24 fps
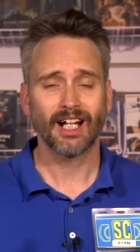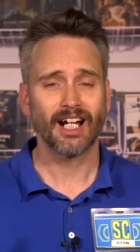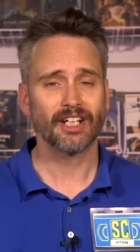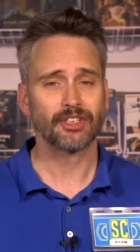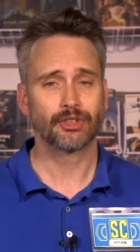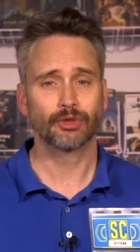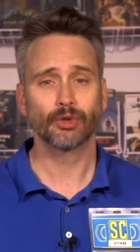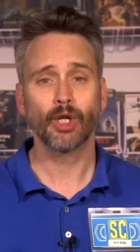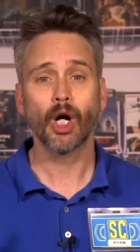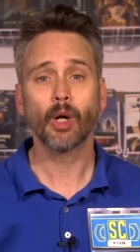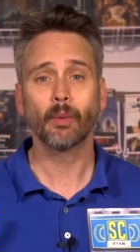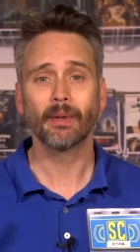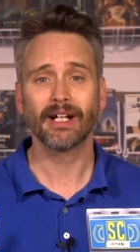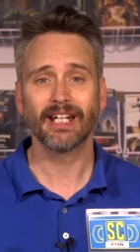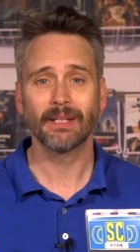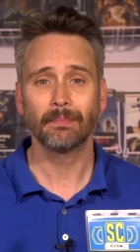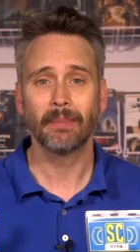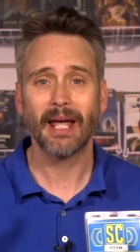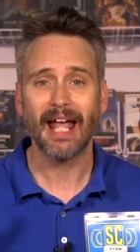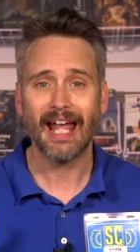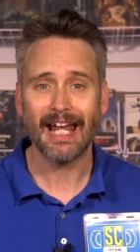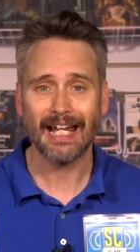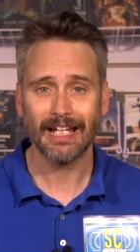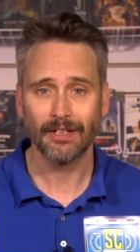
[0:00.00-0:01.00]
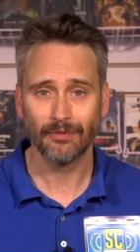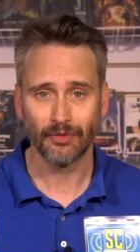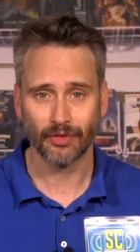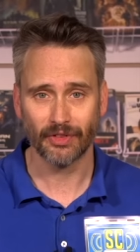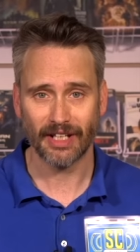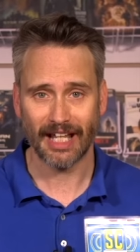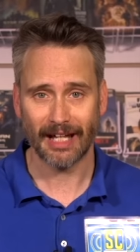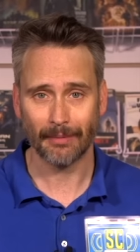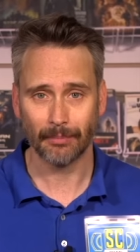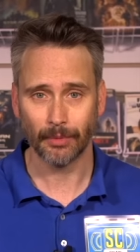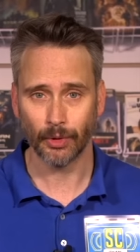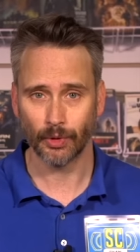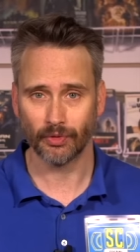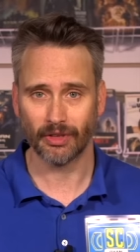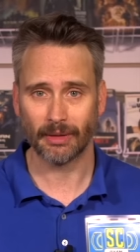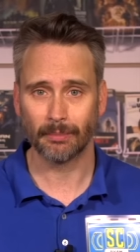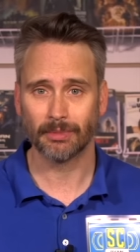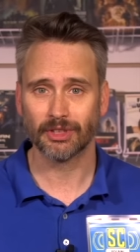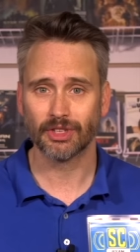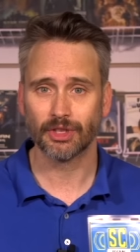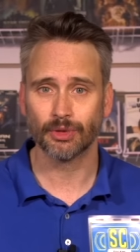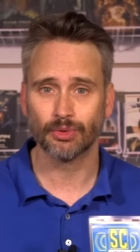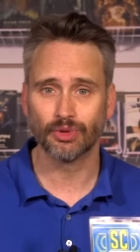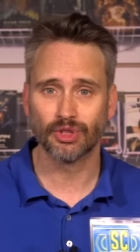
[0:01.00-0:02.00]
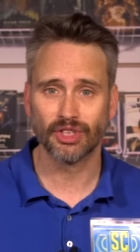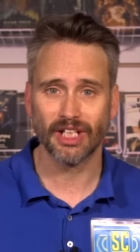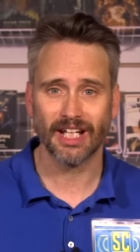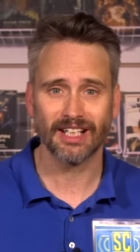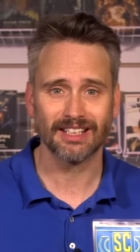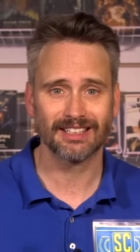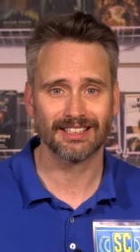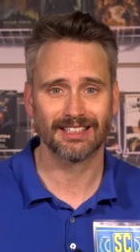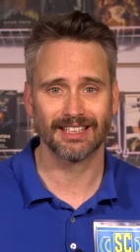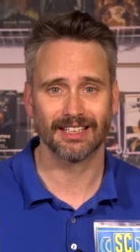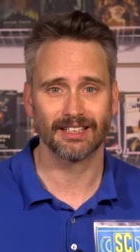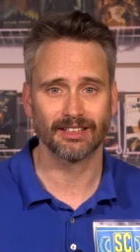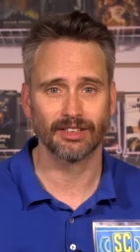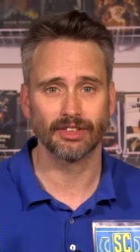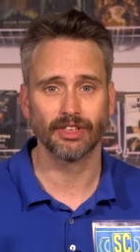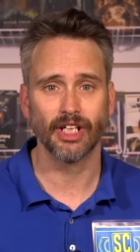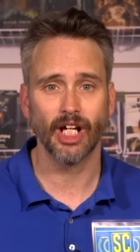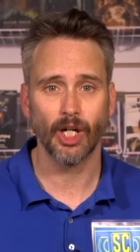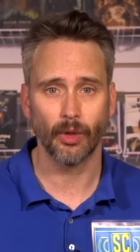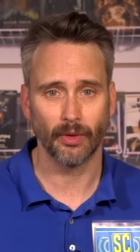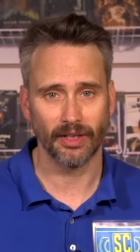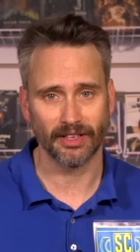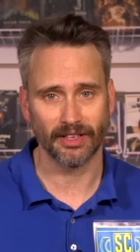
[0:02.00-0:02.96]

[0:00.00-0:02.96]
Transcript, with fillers: Guys, you're already paying for that movie, but you just didn't know